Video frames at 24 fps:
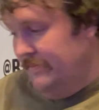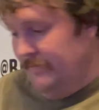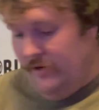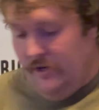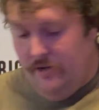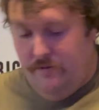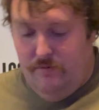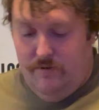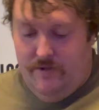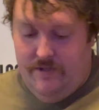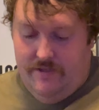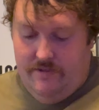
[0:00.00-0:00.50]

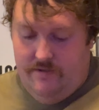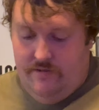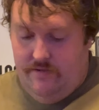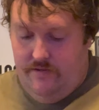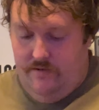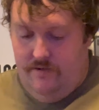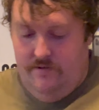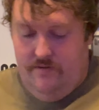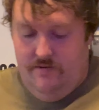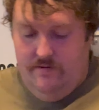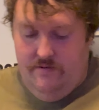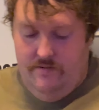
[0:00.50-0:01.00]
good ones.
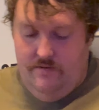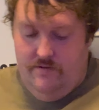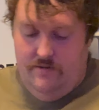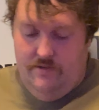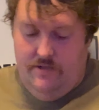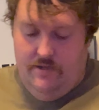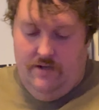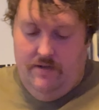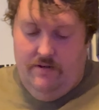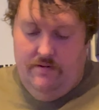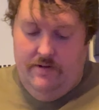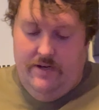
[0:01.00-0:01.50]

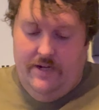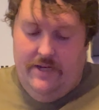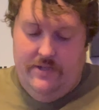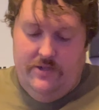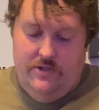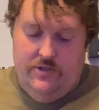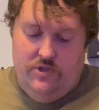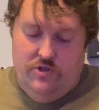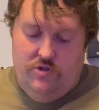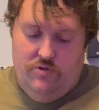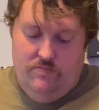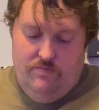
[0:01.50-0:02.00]
So, and I
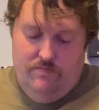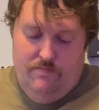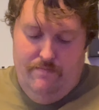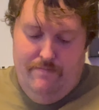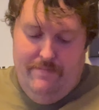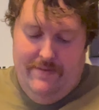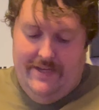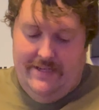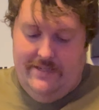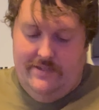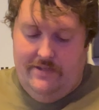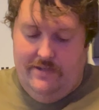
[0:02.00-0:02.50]
just
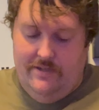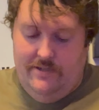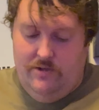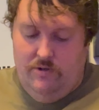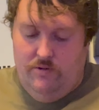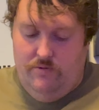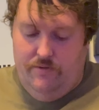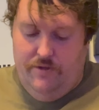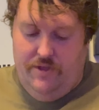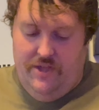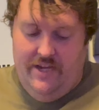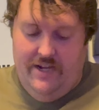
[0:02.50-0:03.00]
messed this
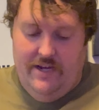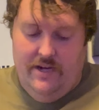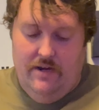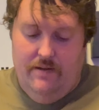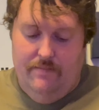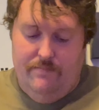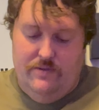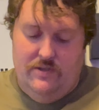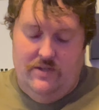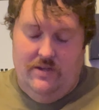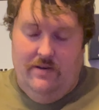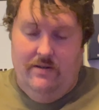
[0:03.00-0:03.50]
whole thing
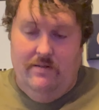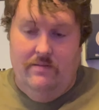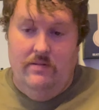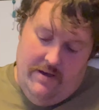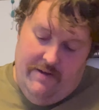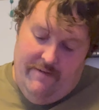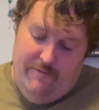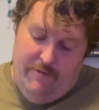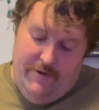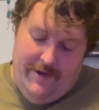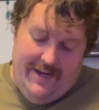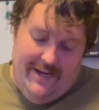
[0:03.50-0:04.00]
up. So
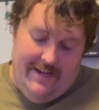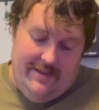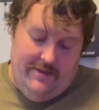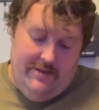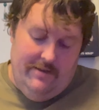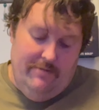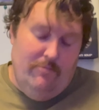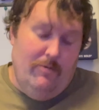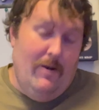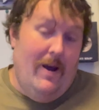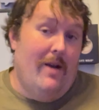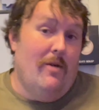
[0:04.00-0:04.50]
if we get
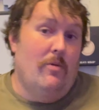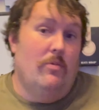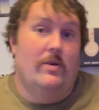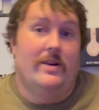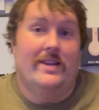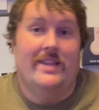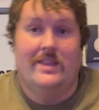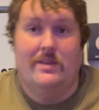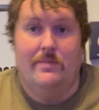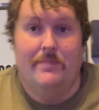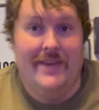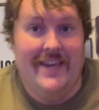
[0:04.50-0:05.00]
the rare one
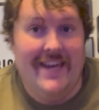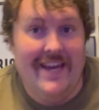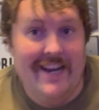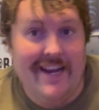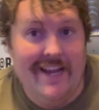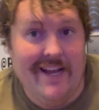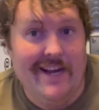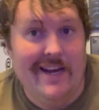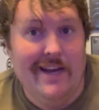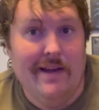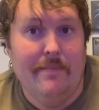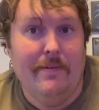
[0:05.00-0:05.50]
at the
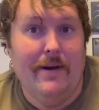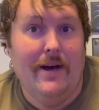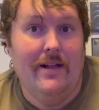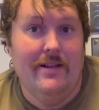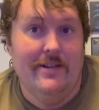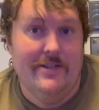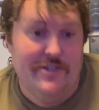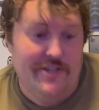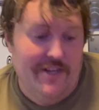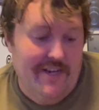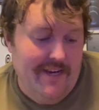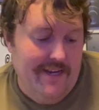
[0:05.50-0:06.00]
beginning, I
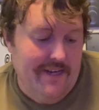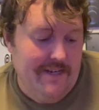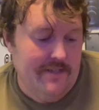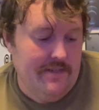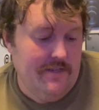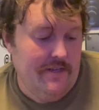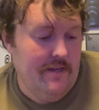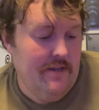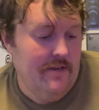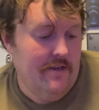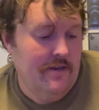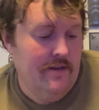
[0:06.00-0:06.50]

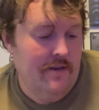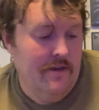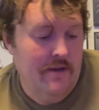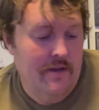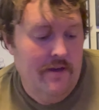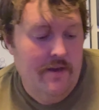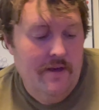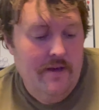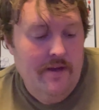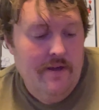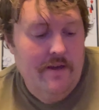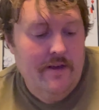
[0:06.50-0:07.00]
apologize.
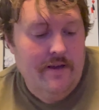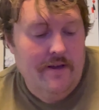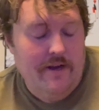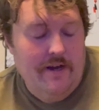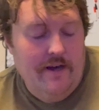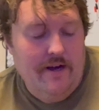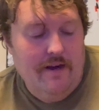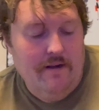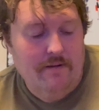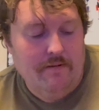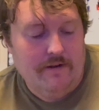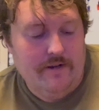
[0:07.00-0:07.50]

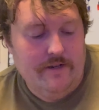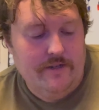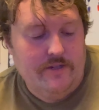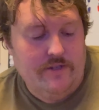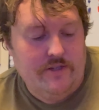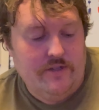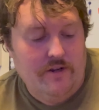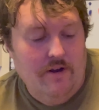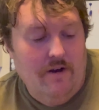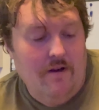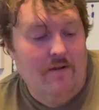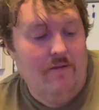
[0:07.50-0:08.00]
We're gonna
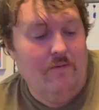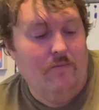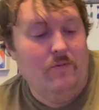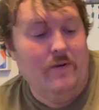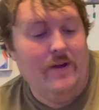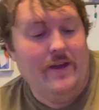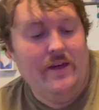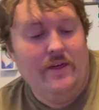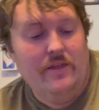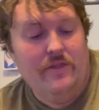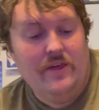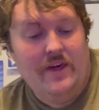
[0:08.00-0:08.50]
start
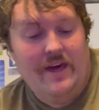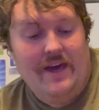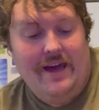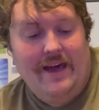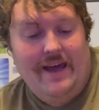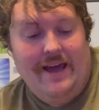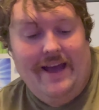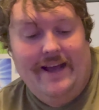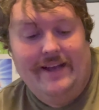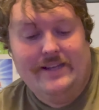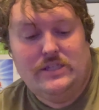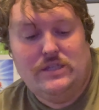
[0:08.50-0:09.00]
with
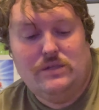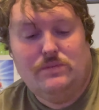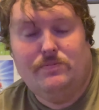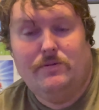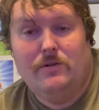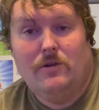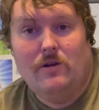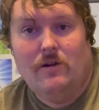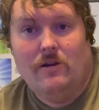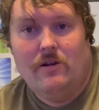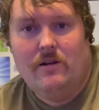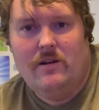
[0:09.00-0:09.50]

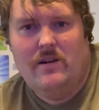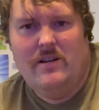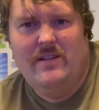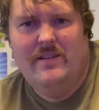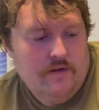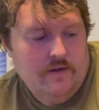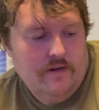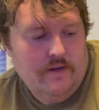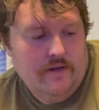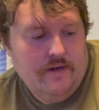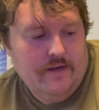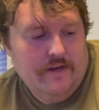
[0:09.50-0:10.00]
Esper.
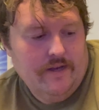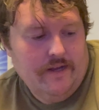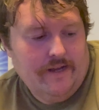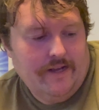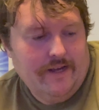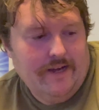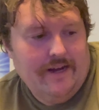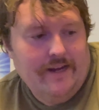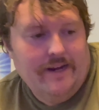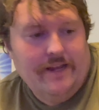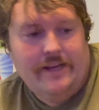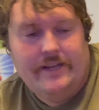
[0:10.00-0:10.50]
I
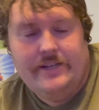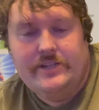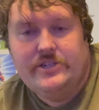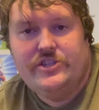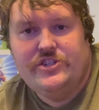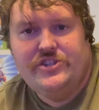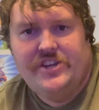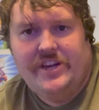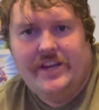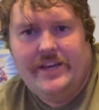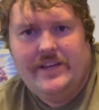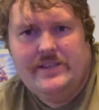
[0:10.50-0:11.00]
got a
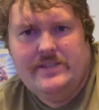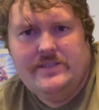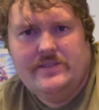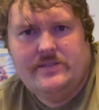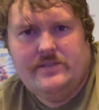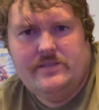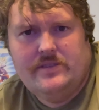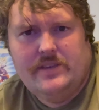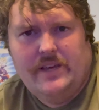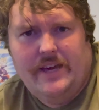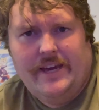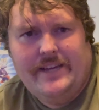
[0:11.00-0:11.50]

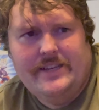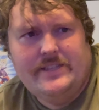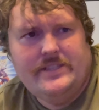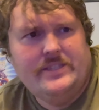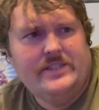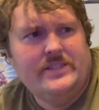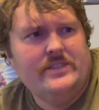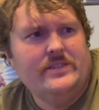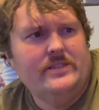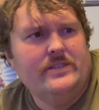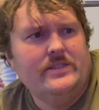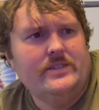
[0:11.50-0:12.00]
Shinx, a
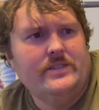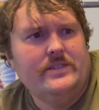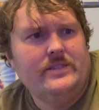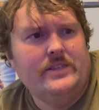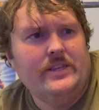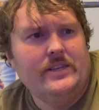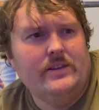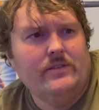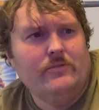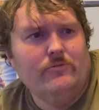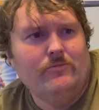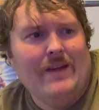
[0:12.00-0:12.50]

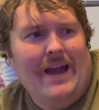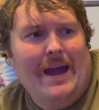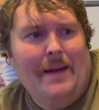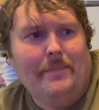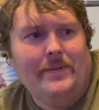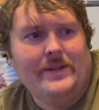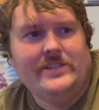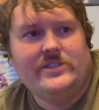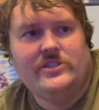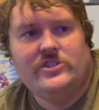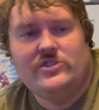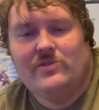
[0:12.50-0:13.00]

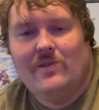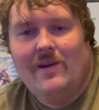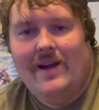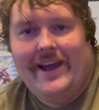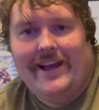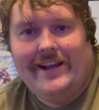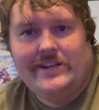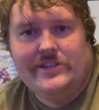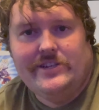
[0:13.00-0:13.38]
Rapid Strike